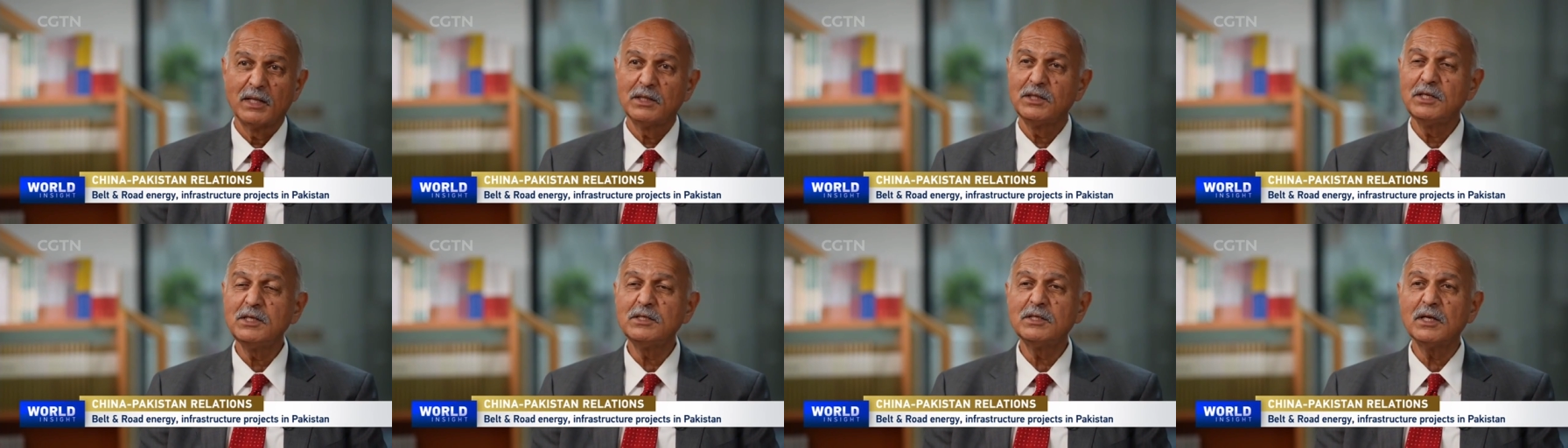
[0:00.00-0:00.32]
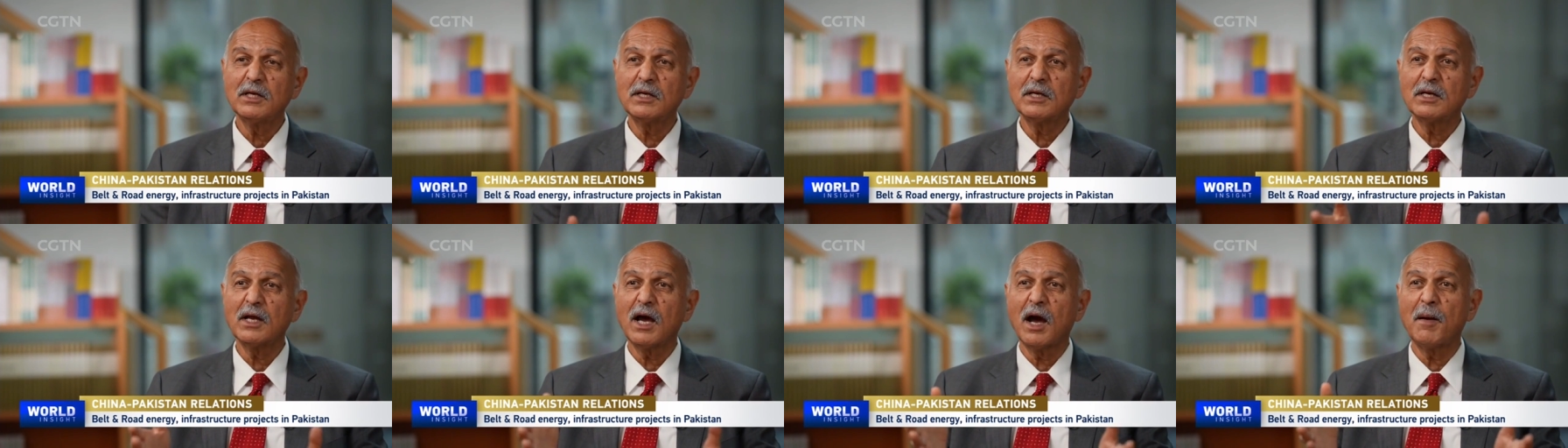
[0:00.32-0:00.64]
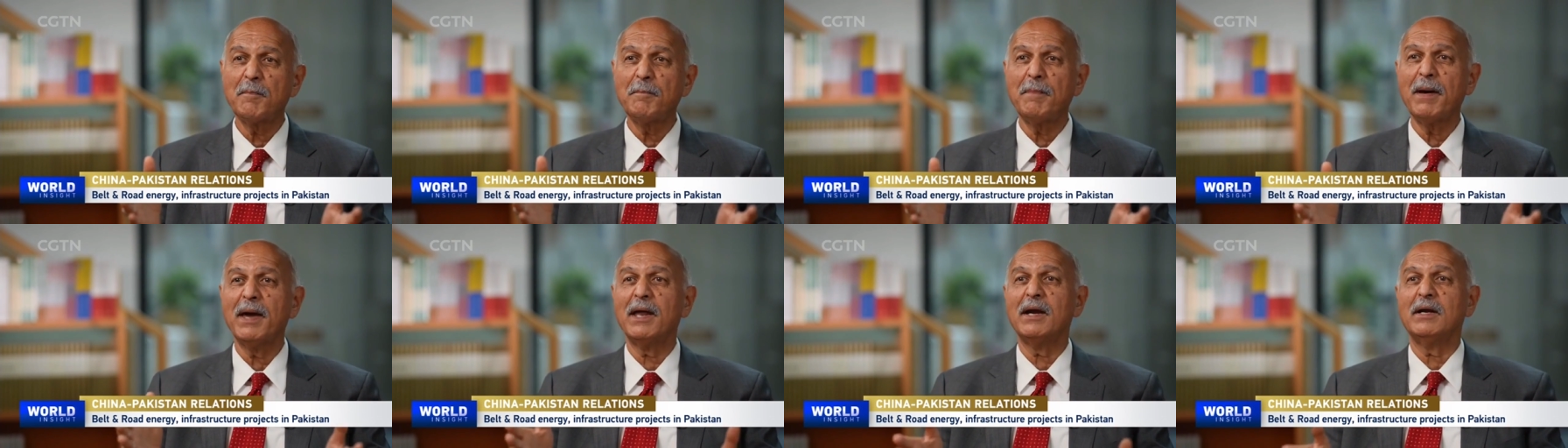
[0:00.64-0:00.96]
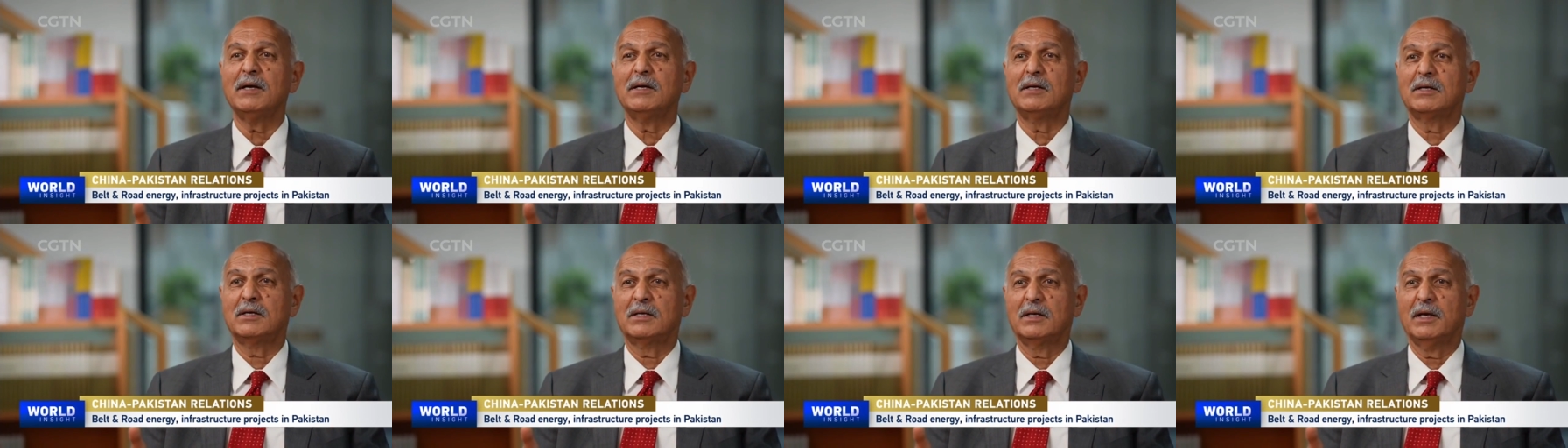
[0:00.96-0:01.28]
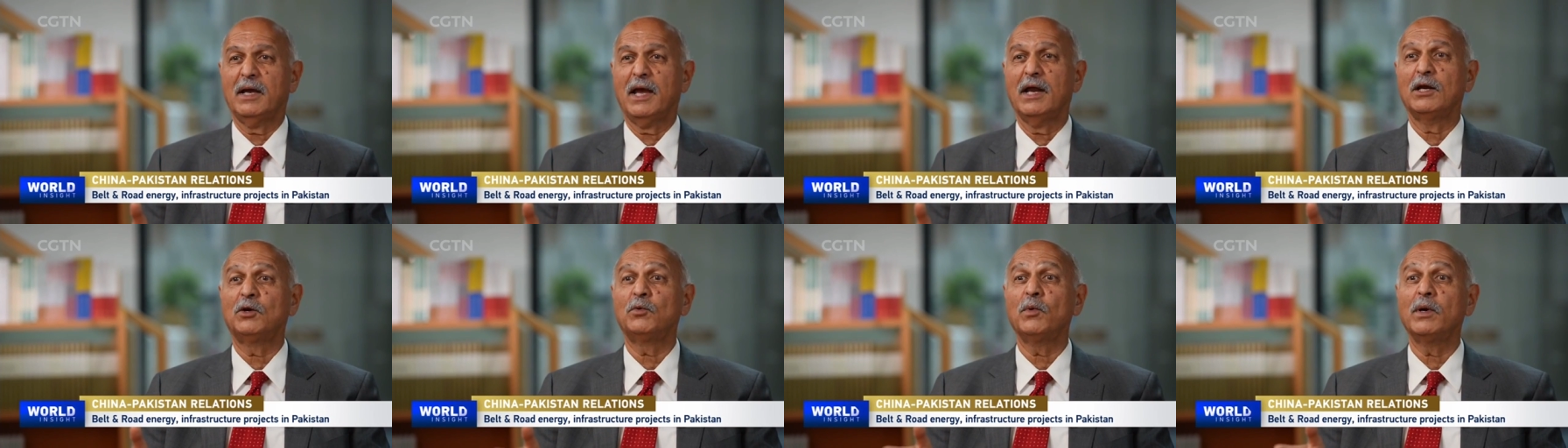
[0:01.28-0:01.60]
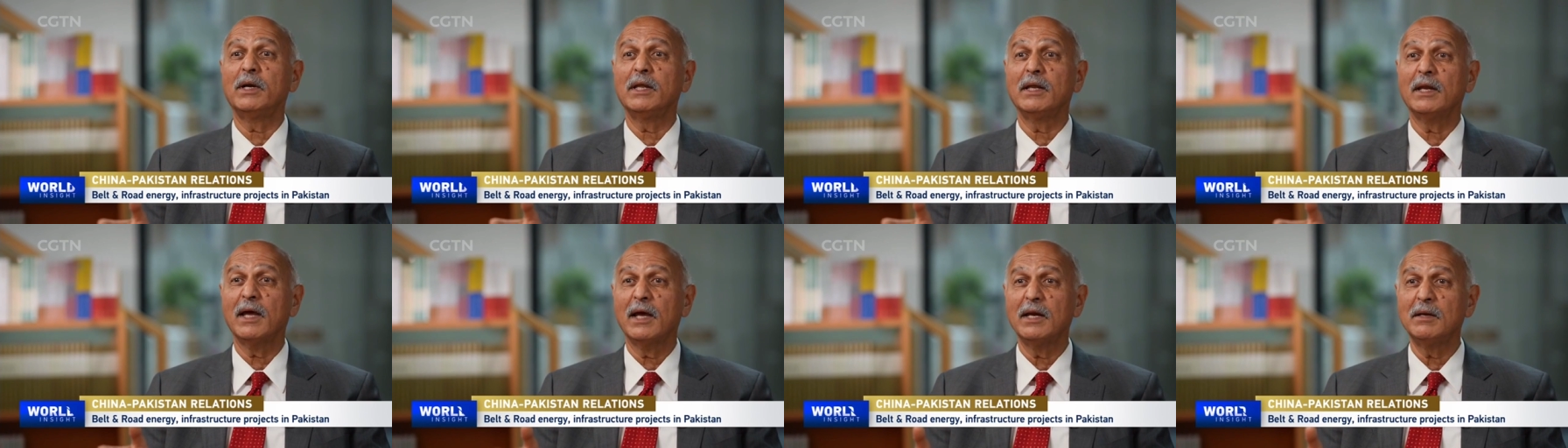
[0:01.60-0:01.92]
These are apparent and
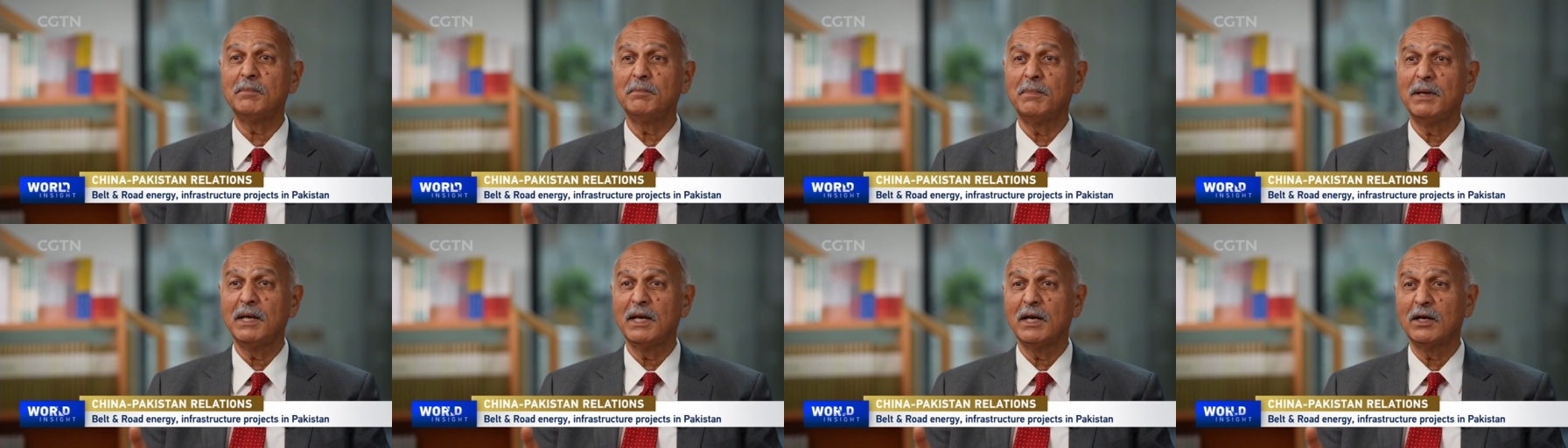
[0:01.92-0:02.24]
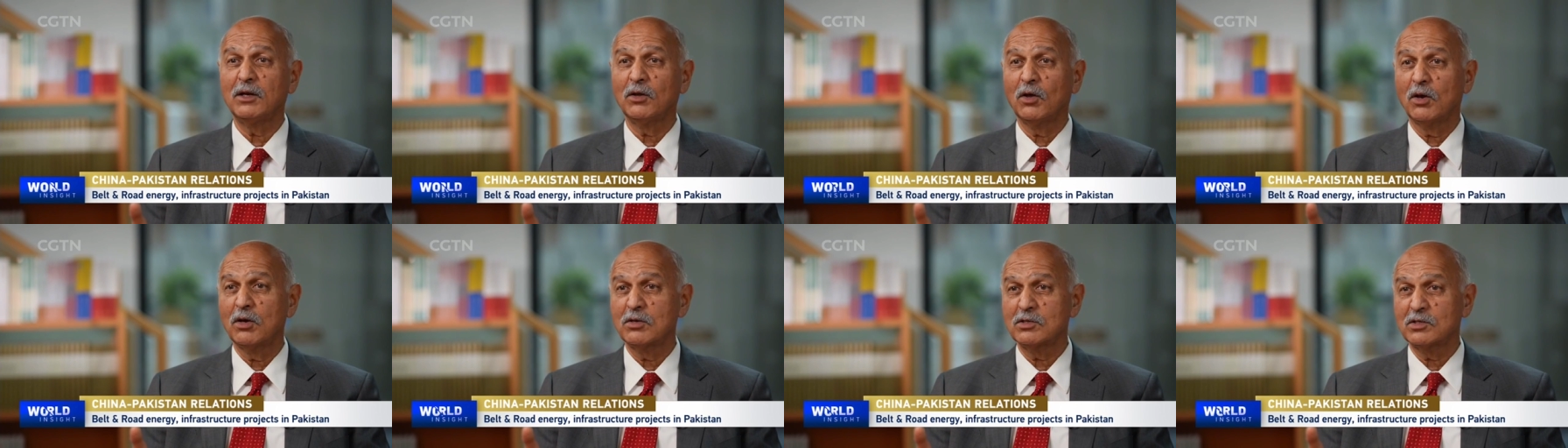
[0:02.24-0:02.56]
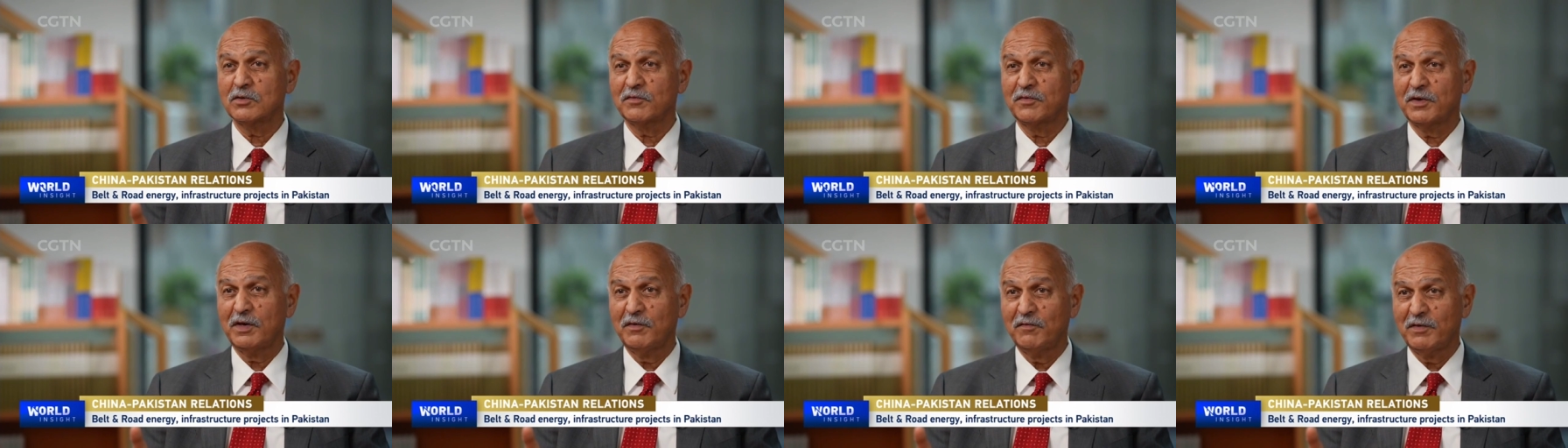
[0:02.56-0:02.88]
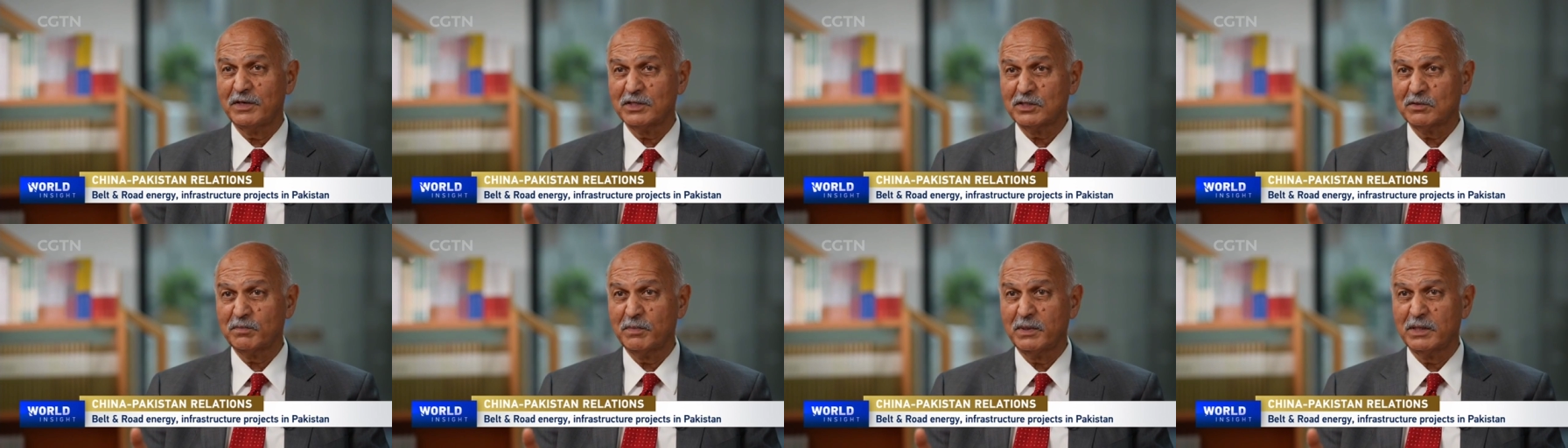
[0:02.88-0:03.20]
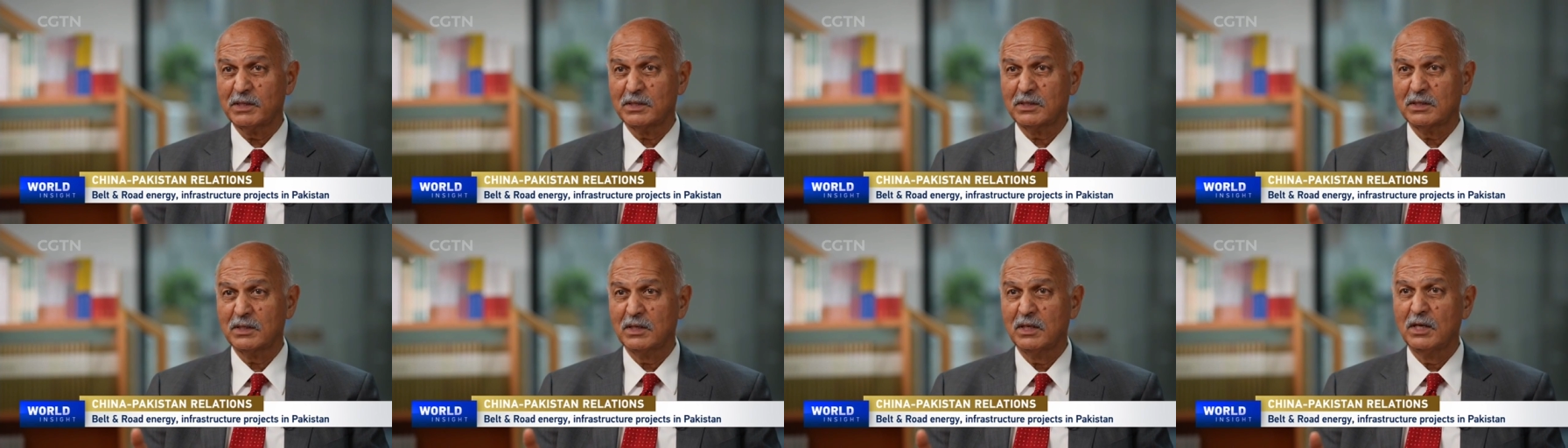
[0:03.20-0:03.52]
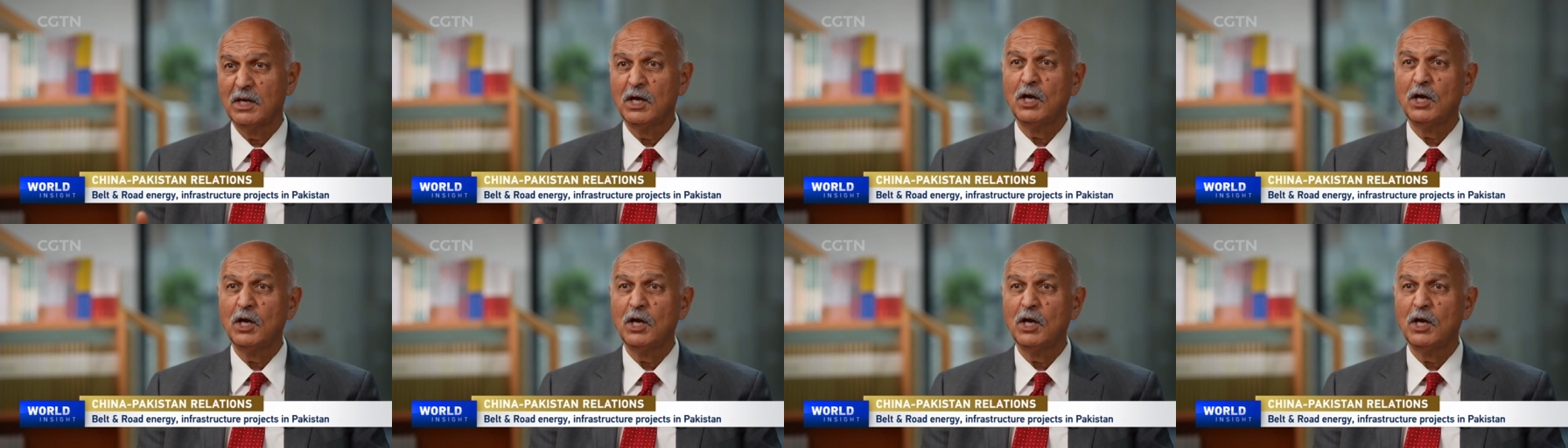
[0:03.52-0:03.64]
$29 billion of investment.